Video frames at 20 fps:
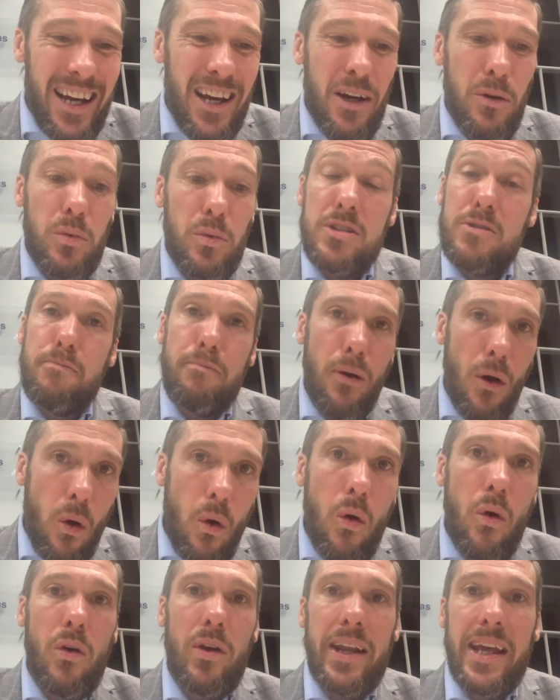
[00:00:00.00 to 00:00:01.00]
was
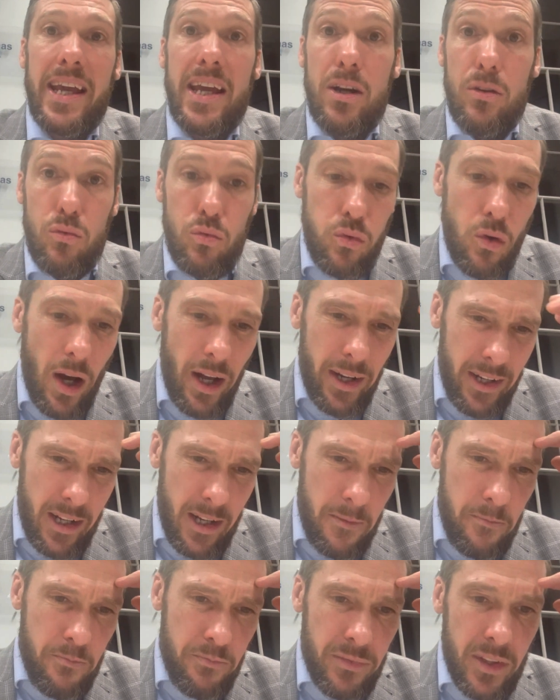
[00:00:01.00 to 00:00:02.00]
poorly run.
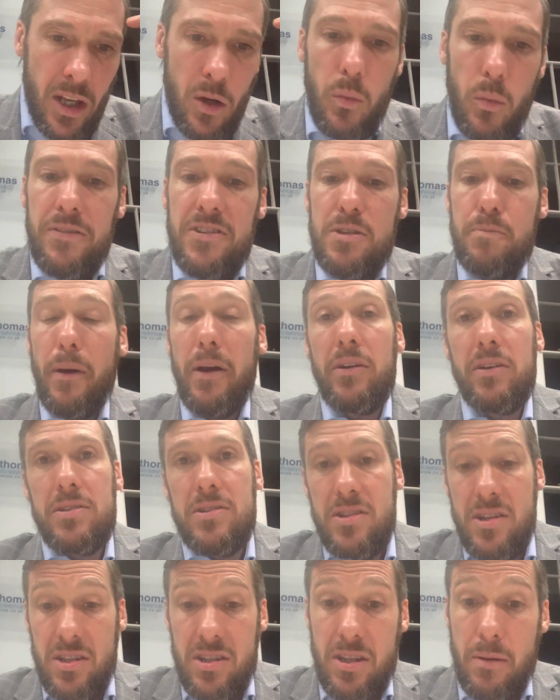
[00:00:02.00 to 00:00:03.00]
We've spoken
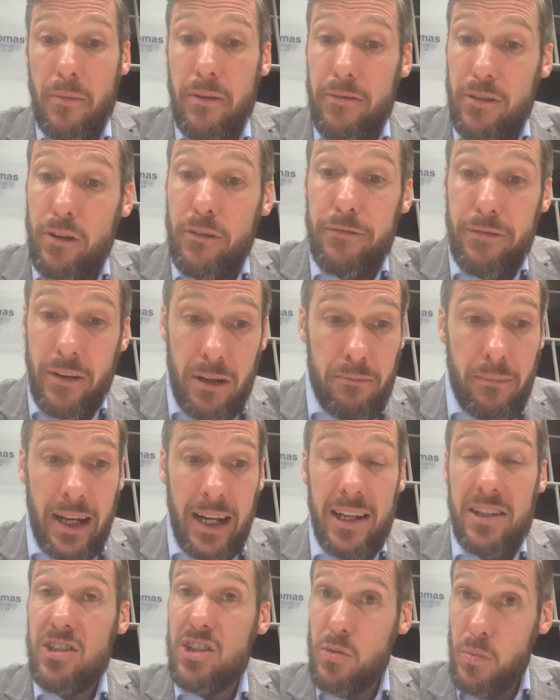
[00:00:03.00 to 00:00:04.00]
to some of your fund
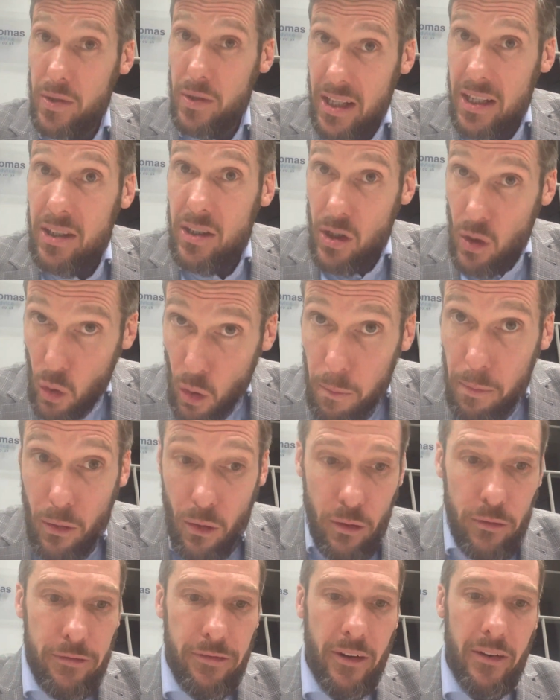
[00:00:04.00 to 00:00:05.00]
managers within your
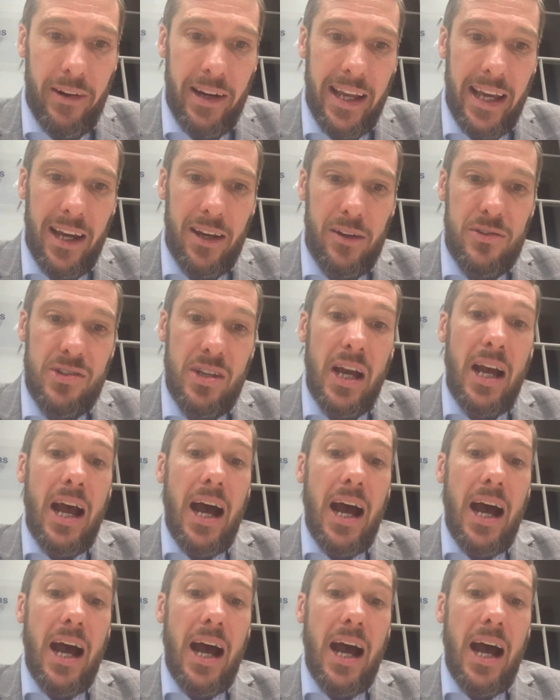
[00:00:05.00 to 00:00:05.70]
portfolios,